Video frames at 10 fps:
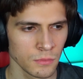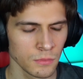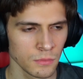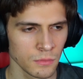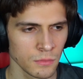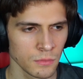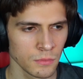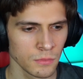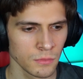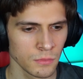
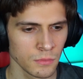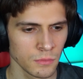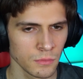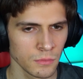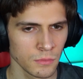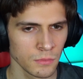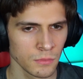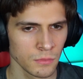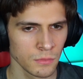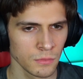
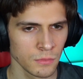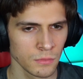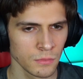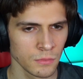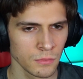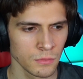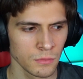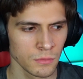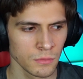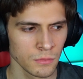
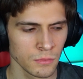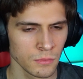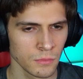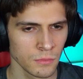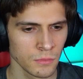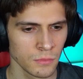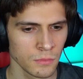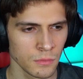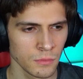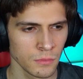
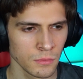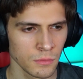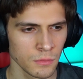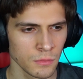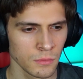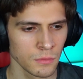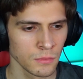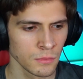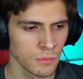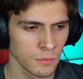
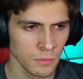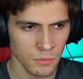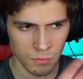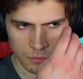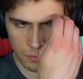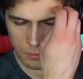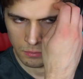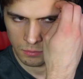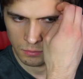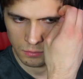
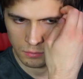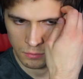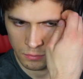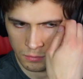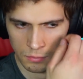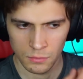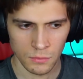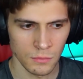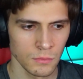No words are spoken by the person on screen.